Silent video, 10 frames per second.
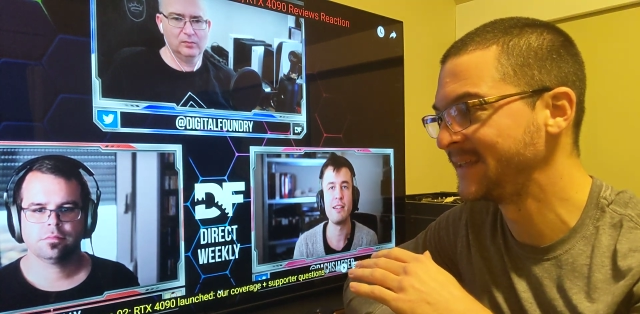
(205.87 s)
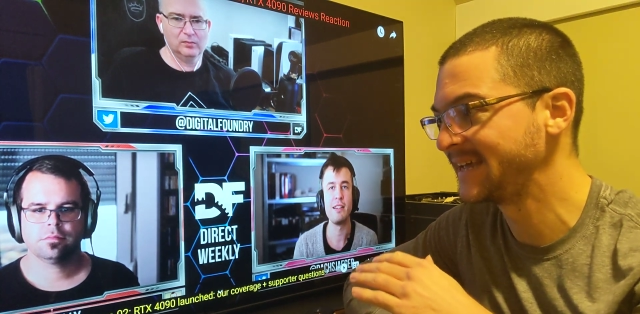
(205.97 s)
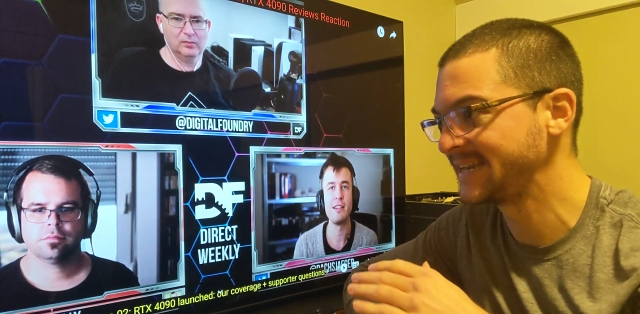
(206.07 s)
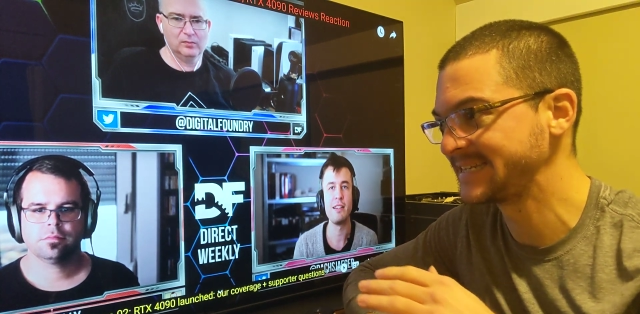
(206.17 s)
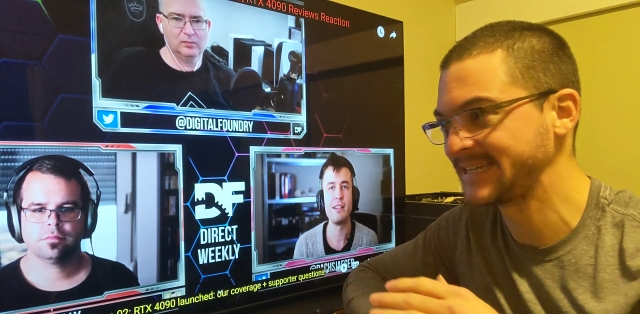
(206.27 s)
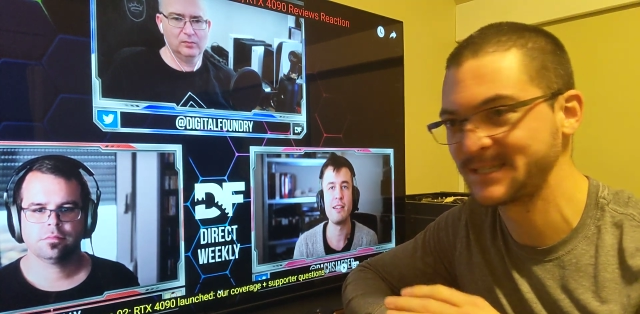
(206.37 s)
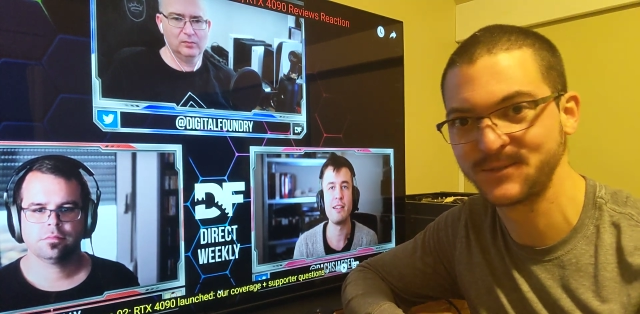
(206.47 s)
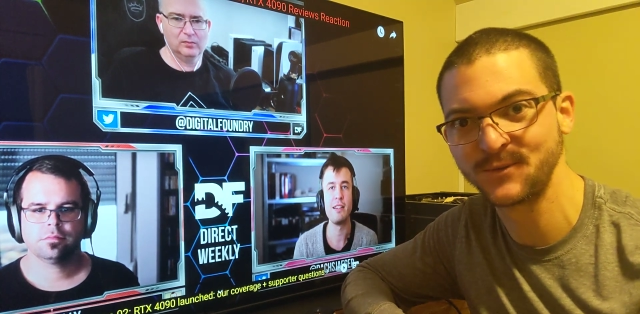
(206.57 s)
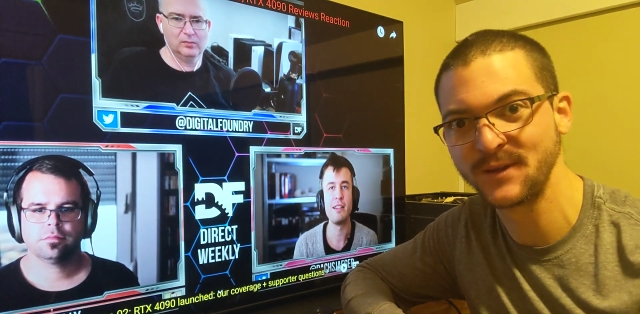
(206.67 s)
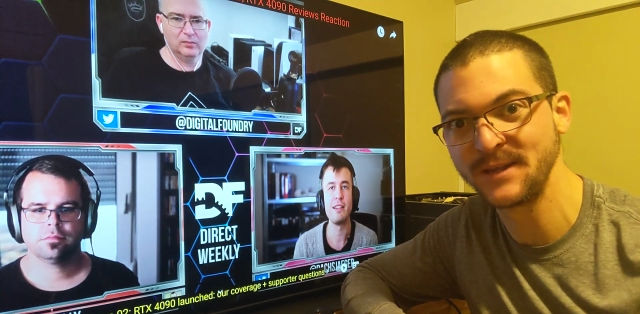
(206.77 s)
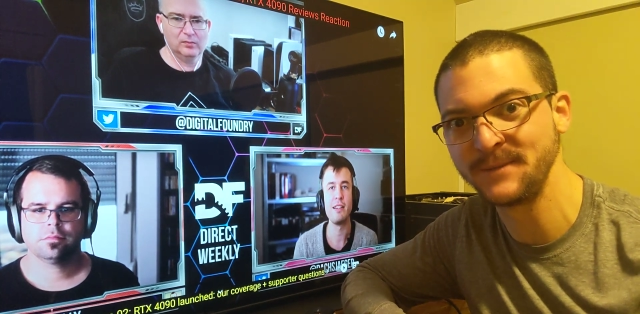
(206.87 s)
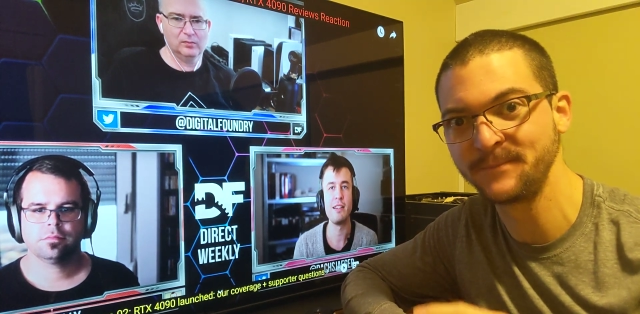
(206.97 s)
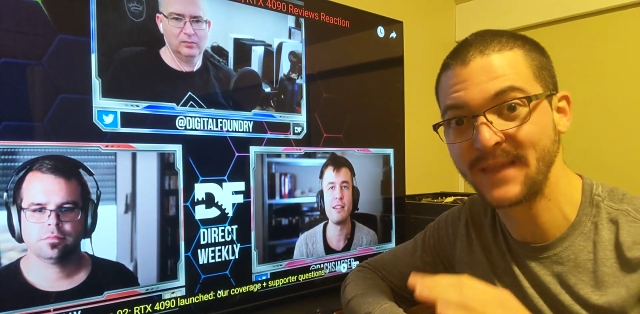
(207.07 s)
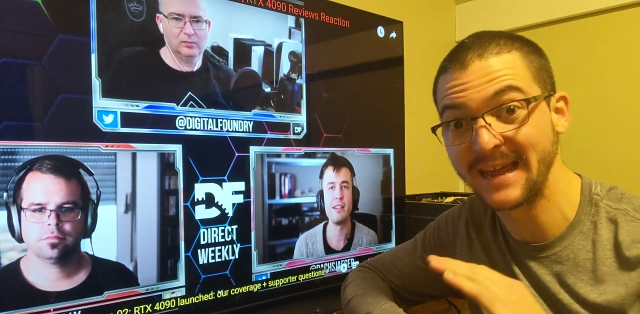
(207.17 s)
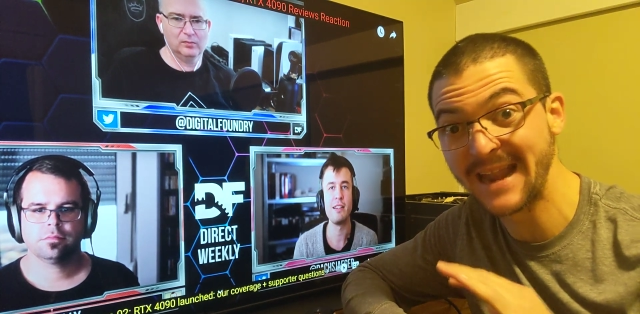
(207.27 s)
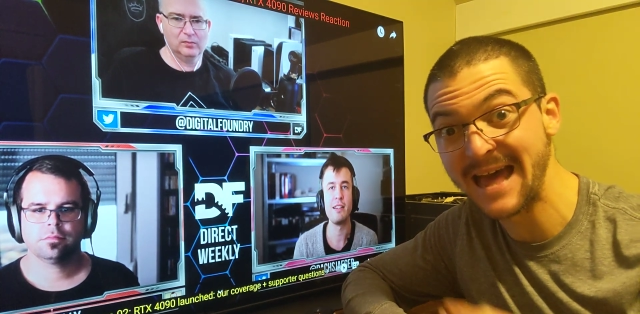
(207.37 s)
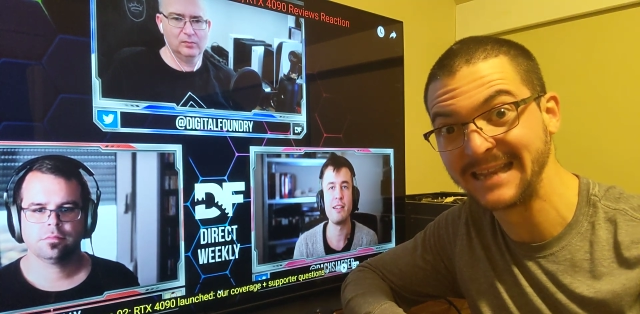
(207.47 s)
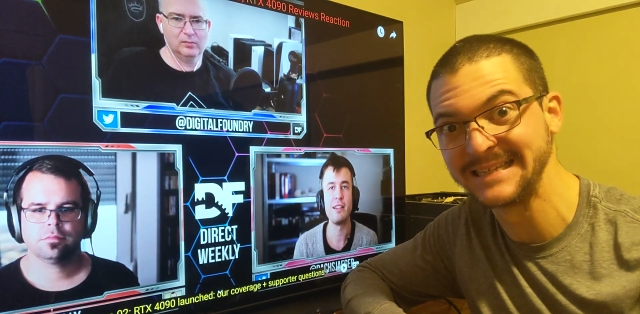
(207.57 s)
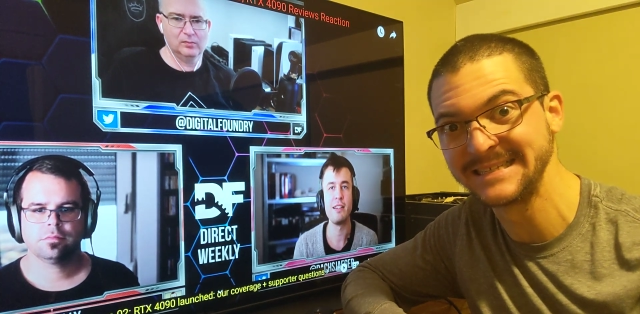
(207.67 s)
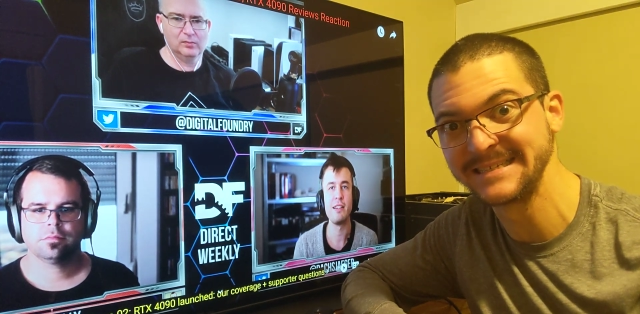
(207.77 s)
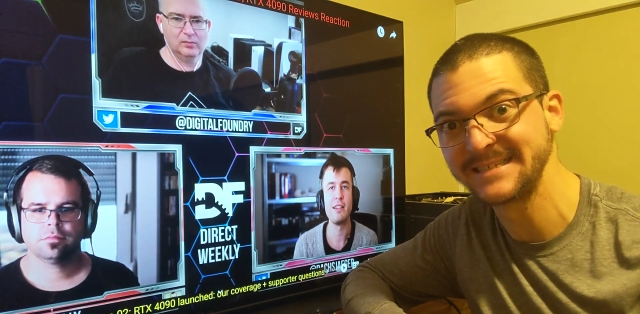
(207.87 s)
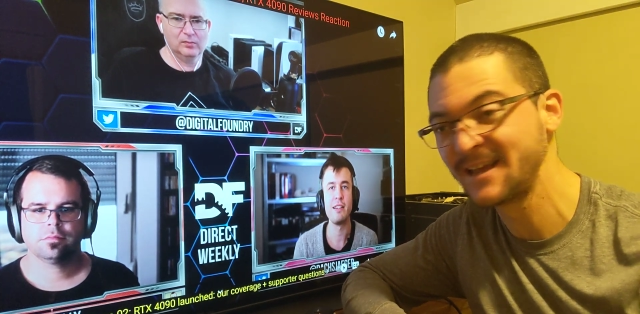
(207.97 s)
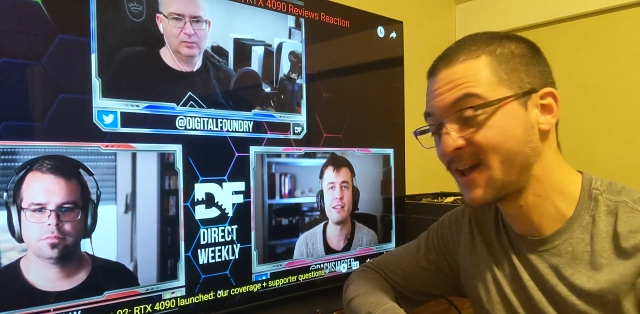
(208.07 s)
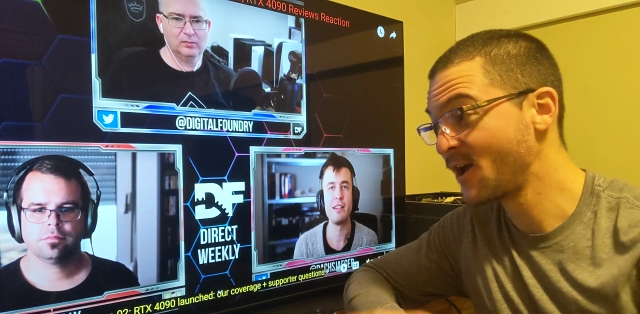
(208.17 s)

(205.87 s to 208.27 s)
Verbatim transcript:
Speaker 1: DLSS 3 analysis,